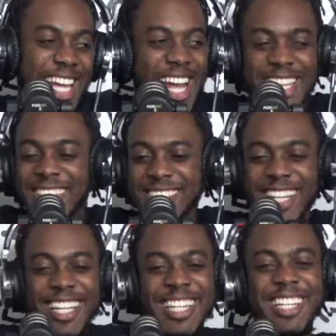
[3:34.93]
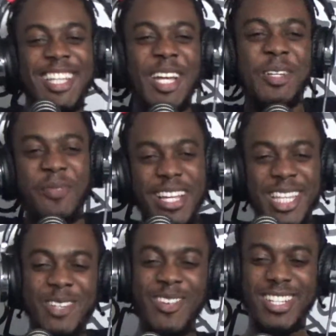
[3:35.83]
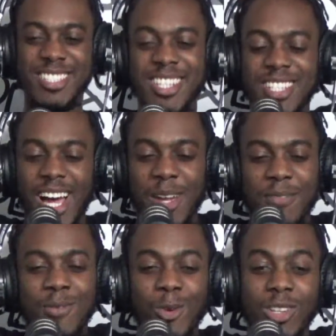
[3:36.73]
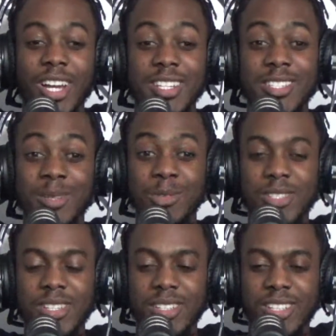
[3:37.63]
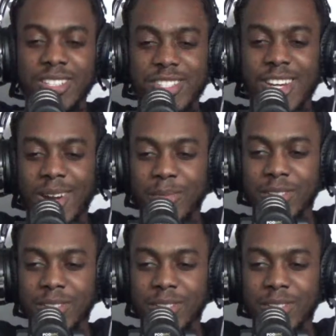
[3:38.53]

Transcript: They're like make that make sense. I have 4 lightsabers and a nigga shot me.